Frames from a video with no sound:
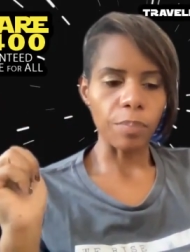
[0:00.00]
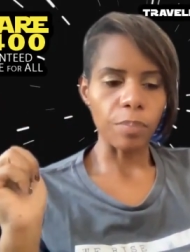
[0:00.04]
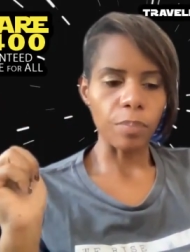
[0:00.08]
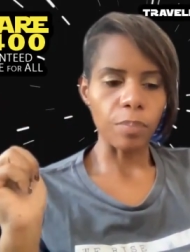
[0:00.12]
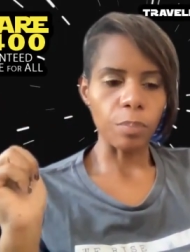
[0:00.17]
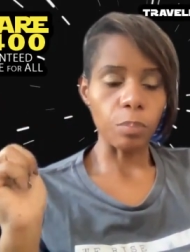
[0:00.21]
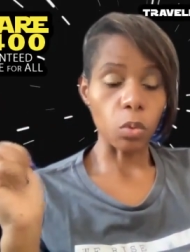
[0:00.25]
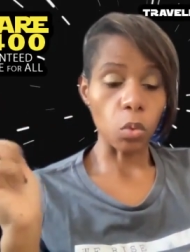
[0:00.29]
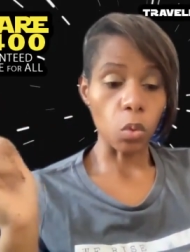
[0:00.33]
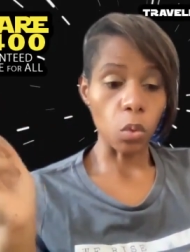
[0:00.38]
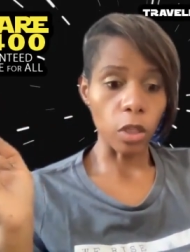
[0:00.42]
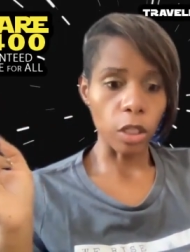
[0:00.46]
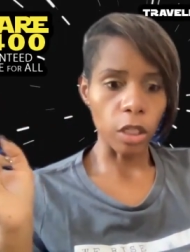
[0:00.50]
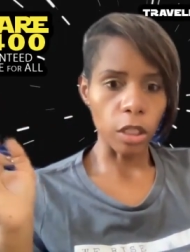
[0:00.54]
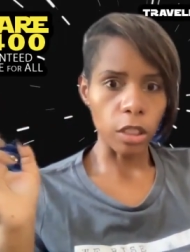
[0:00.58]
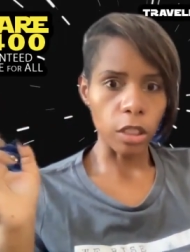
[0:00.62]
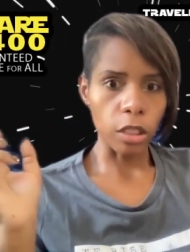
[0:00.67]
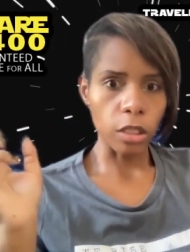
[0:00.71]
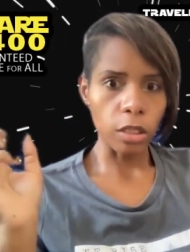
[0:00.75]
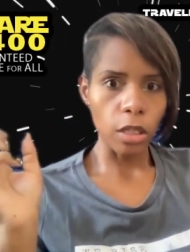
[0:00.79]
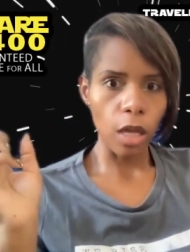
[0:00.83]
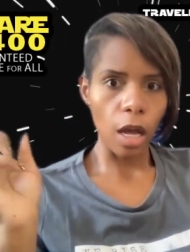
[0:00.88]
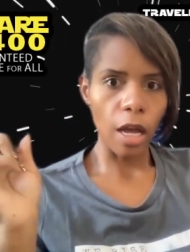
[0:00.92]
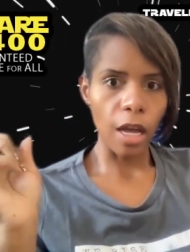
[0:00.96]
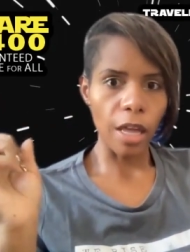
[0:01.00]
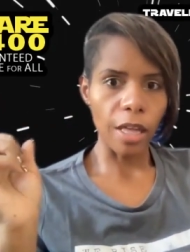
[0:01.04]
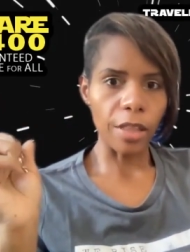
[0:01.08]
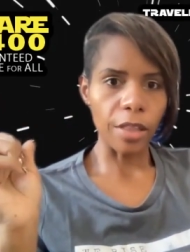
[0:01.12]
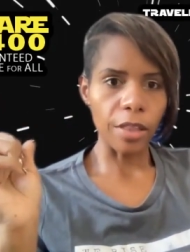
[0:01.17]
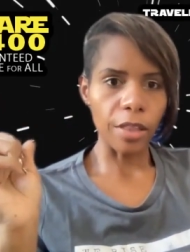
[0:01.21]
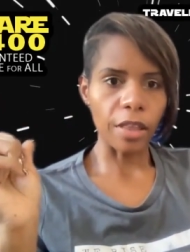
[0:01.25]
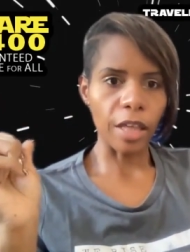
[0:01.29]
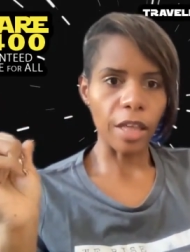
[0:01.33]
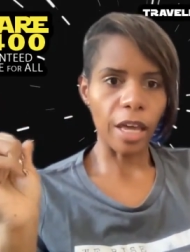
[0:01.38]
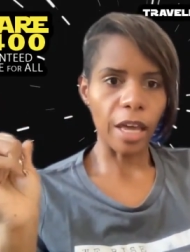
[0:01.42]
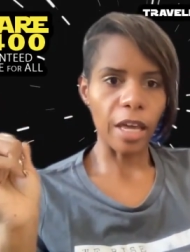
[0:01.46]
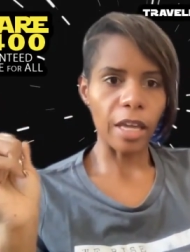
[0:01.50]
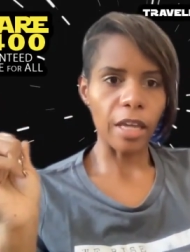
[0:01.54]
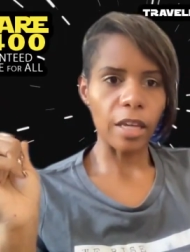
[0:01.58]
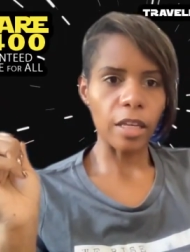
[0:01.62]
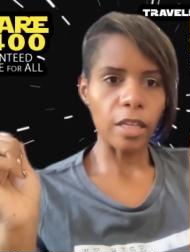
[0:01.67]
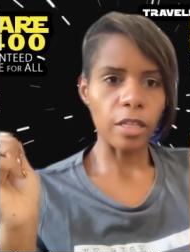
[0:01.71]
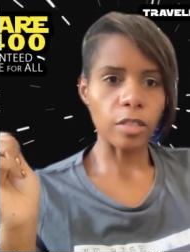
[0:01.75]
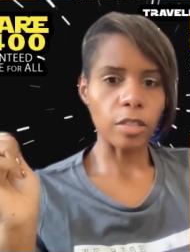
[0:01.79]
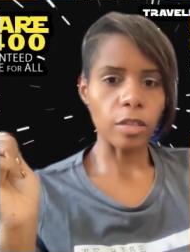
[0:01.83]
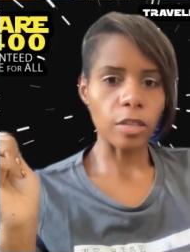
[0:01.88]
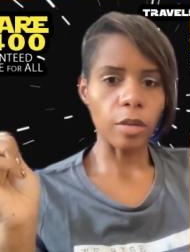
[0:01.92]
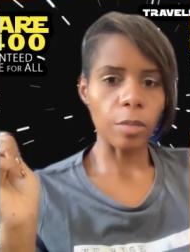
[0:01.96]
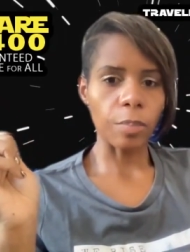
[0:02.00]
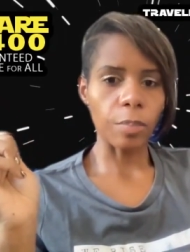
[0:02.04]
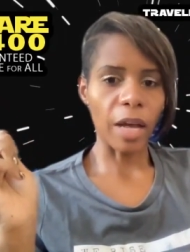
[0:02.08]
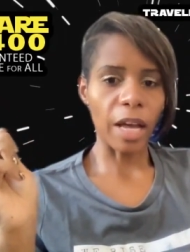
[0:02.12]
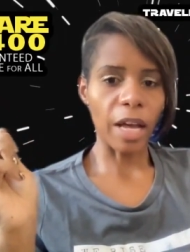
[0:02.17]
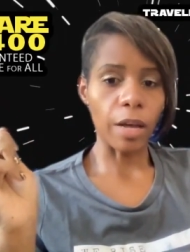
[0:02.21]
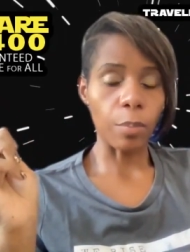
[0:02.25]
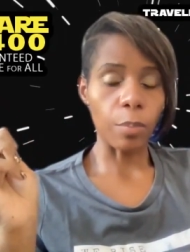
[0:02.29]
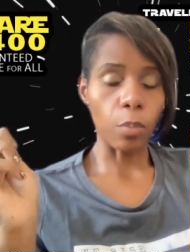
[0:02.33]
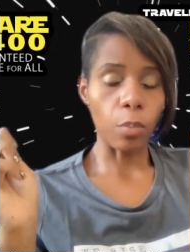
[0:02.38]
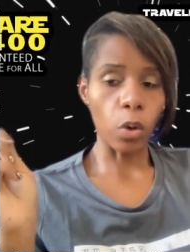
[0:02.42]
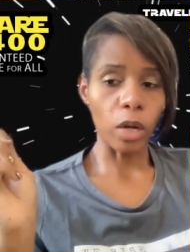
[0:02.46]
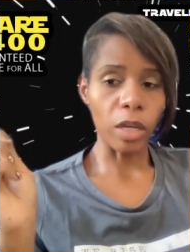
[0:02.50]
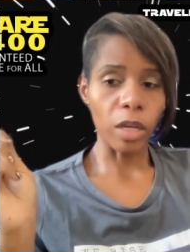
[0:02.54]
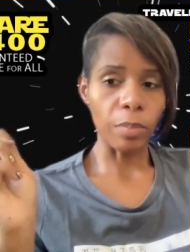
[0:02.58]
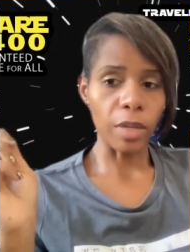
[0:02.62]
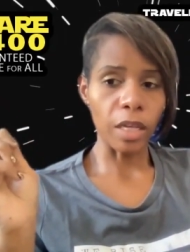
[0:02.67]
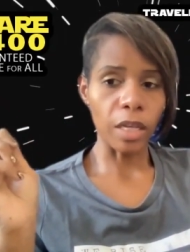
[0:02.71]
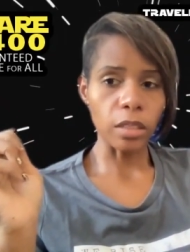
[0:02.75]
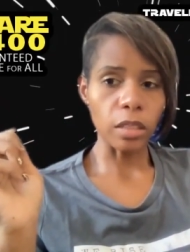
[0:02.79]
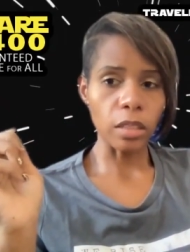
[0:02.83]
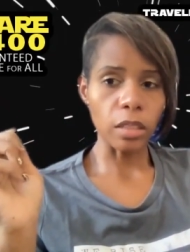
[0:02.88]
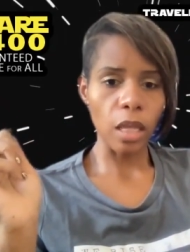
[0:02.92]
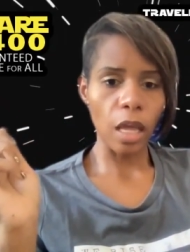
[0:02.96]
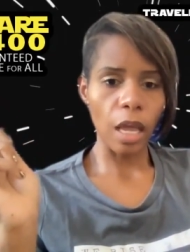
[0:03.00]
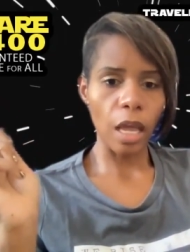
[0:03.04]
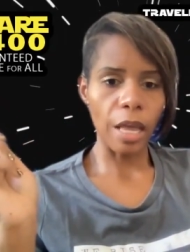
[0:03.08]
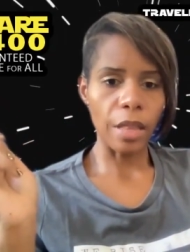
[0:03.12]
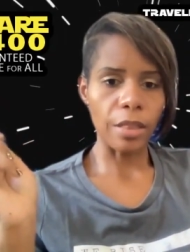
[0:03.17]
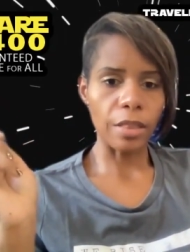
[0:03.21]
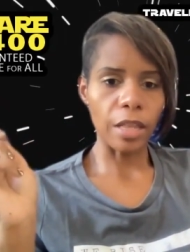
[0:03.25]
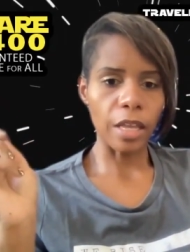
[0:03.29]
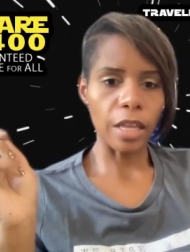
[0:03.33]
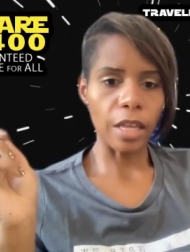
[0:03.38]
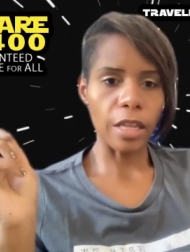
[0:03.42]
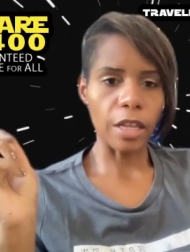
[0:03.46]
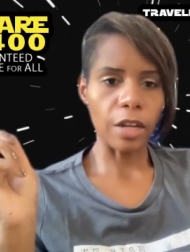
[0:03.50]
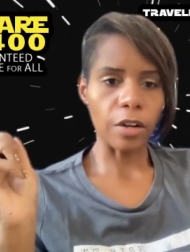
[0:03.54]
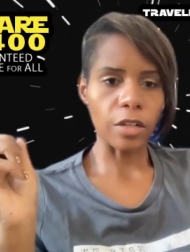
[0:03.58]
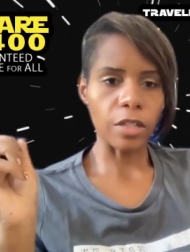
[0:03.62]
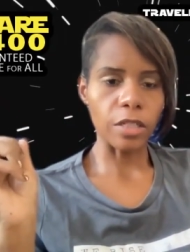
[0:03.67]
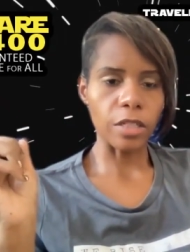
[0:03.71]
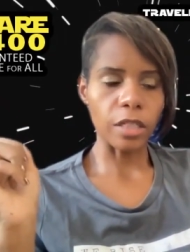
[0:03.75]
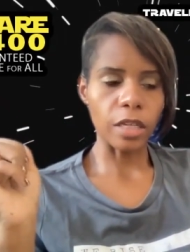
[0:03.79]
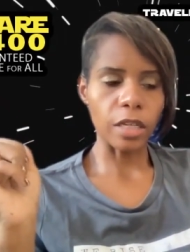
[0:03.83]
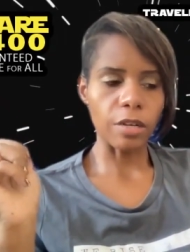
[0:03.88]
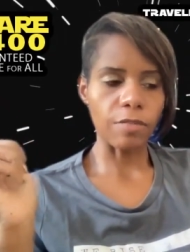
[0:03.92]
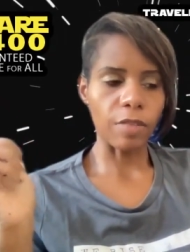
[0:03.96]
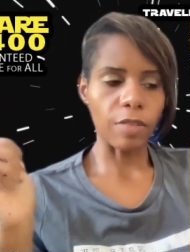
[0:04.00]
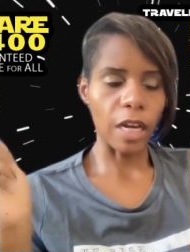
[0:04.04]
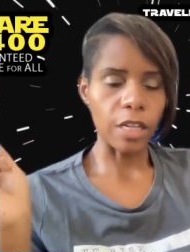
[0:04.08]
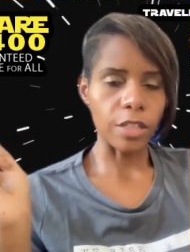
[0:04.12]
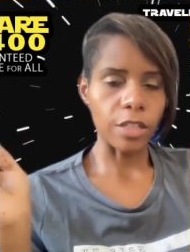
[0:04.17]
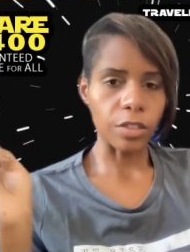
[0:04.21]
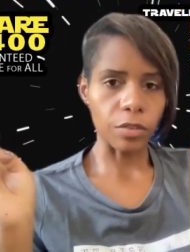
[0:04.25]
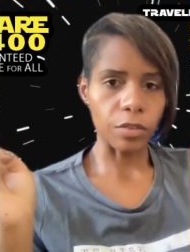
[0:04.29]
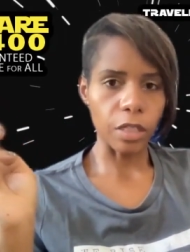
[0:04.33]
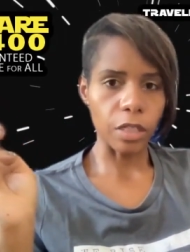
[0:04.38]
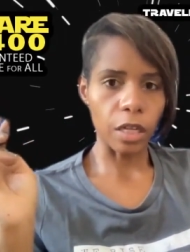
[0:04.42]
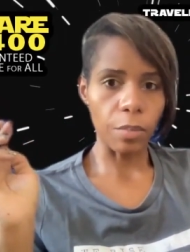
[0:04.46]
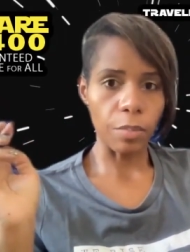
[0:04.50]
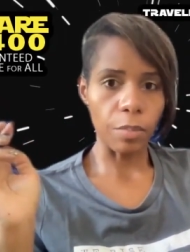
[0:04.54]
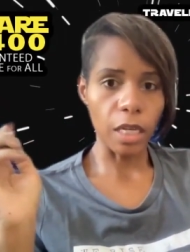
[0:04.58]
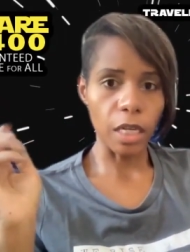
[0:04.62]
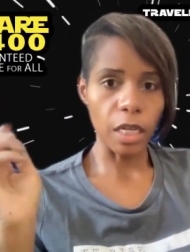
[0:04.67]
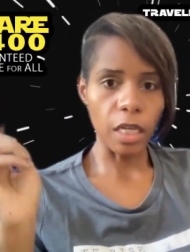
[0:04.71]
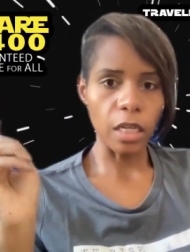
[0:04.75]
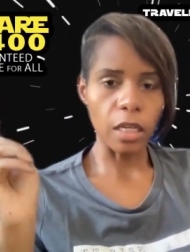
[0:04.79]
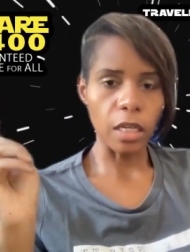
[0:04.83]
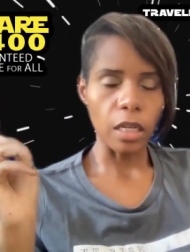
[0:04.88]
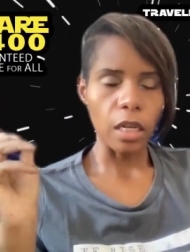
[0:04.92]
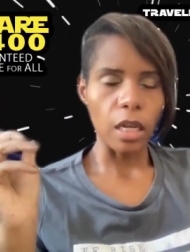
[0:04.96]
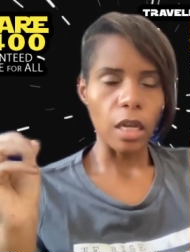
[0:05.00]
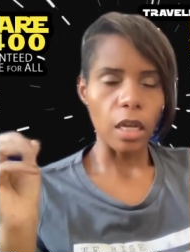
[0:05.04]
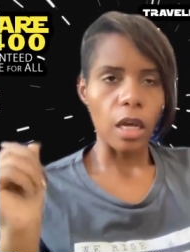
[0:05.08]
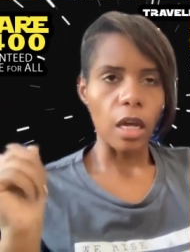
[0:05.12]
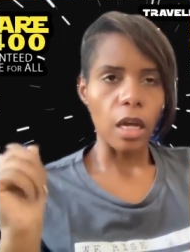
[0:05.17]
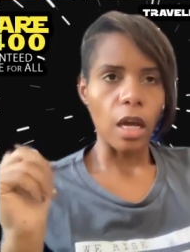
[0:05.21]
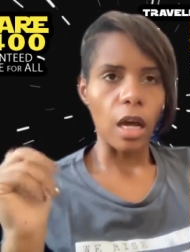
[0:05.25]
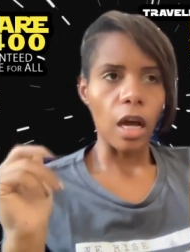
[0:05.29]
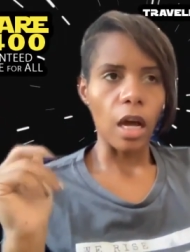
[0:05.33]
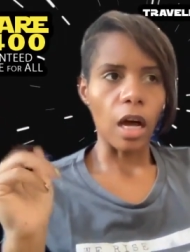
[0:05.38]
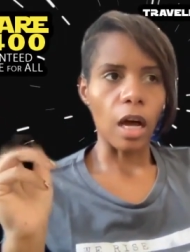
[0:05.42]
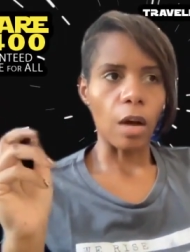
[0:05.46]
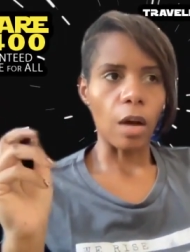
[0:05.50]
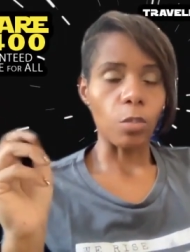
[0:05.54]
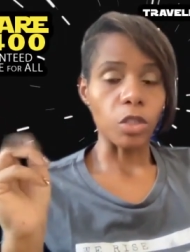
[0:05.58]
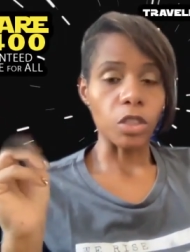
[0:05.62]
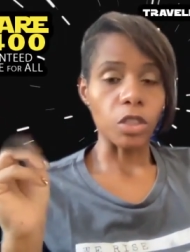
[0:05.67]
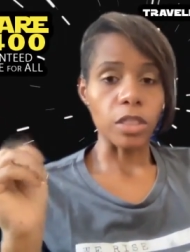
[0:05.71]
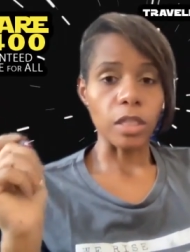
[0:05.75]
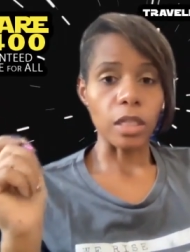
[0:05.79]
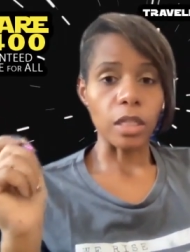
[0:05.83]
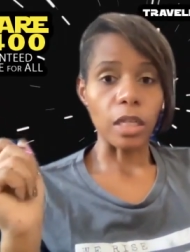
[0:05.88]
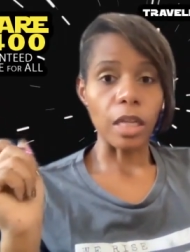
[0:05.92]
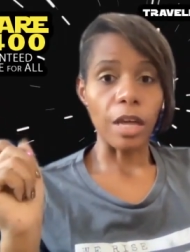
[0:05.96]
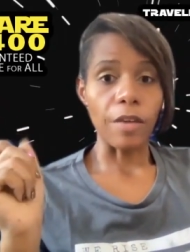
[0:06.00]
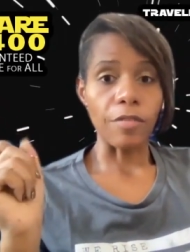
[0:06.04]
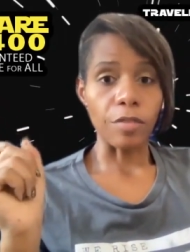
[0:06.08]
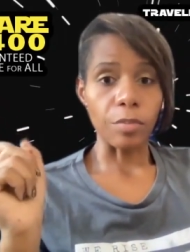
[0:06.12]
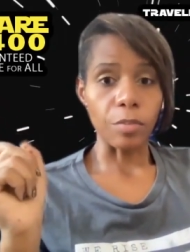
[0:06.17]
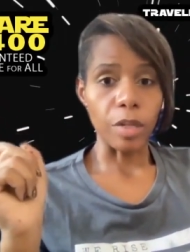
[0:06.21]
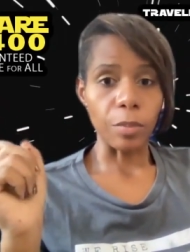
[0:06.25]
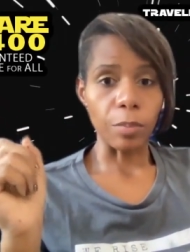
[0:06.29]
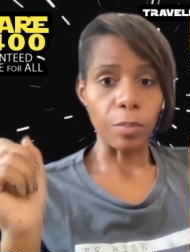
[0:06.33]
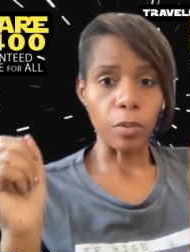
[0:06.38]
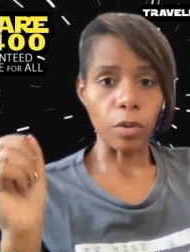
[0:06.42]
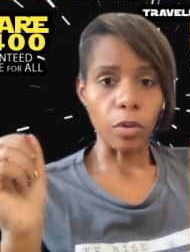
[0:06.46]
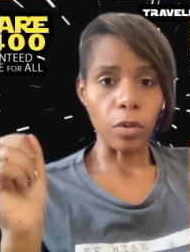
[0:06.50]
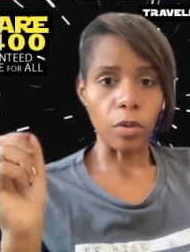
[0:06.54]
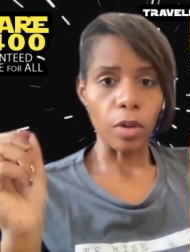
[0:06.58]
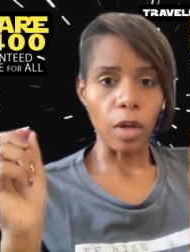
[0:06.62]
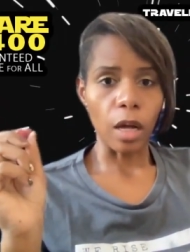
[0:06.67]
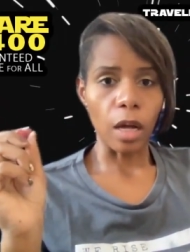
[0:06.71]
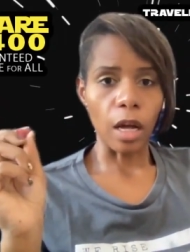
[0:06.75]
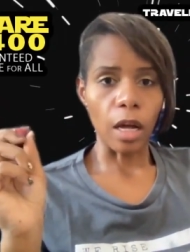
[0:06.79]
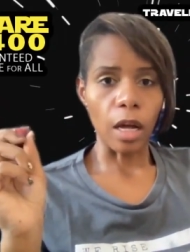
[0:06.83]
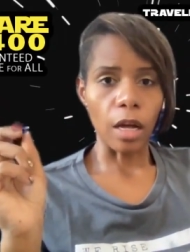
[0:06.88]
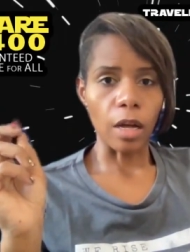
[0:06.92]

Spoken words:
board that is by appointment, and then there is an advisory committee, which is 11 people,